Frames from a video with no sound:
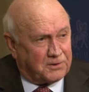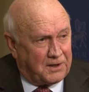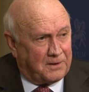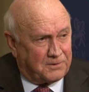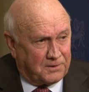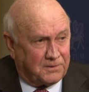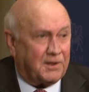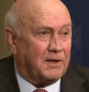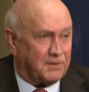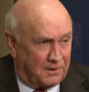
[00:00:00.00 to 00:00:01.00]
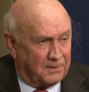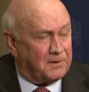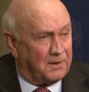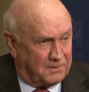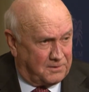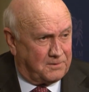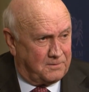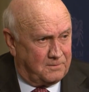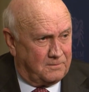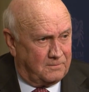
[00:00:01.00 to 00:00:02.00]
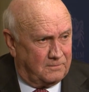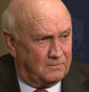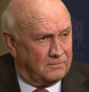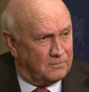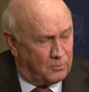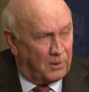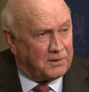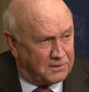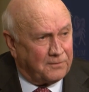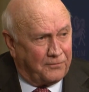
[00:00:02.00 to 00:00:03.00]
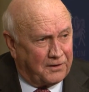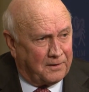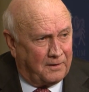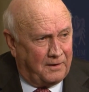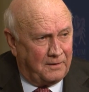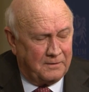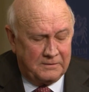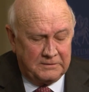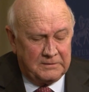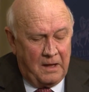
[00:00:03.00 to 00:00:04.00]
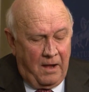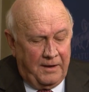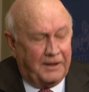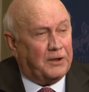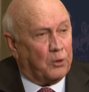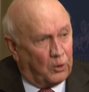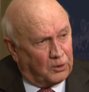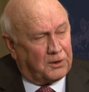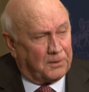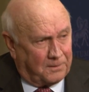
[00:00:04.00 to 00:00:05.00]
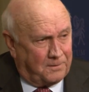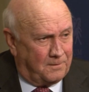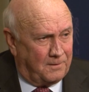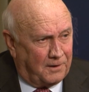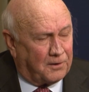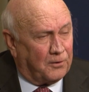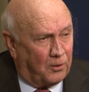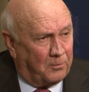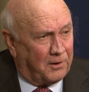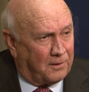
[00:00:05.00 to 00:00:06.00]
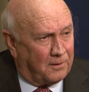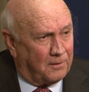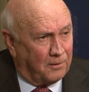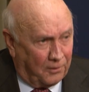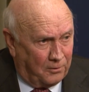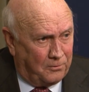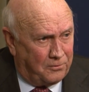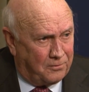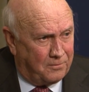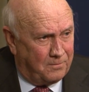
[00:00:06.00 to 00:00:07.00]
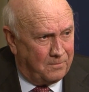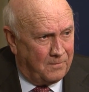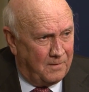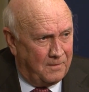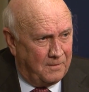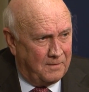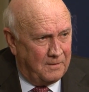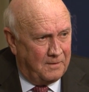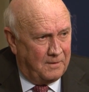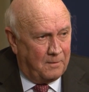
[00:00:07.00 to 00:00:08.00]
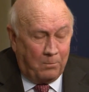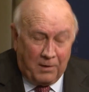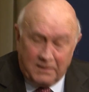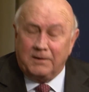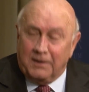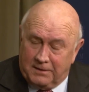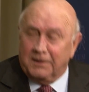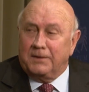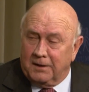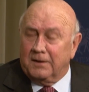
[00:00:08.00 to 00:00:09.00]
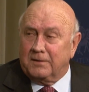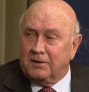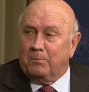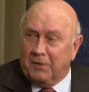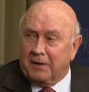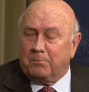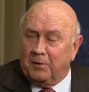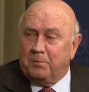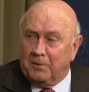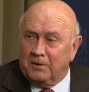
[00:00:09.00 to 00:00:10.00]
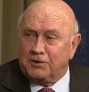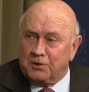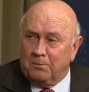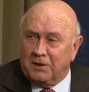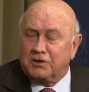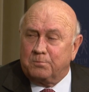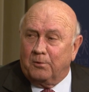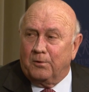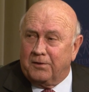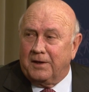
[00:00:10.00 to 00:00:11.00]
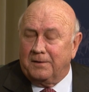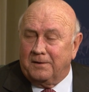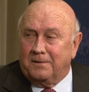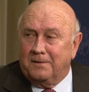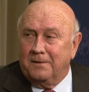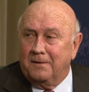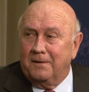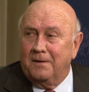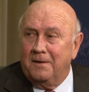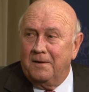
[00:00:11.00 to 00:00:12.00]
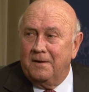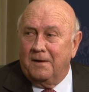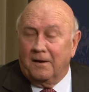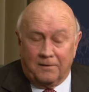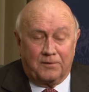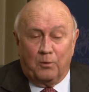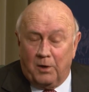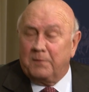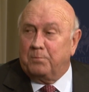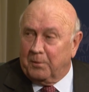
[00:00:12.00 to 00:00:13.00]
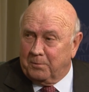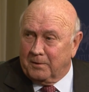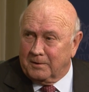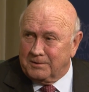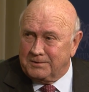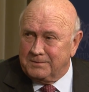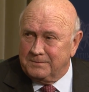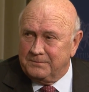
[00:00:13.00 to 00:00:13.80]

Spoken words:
sanctions has hurt us quite severely. It halted economic growth, but it did hurt the black population much more than it hurt the white population.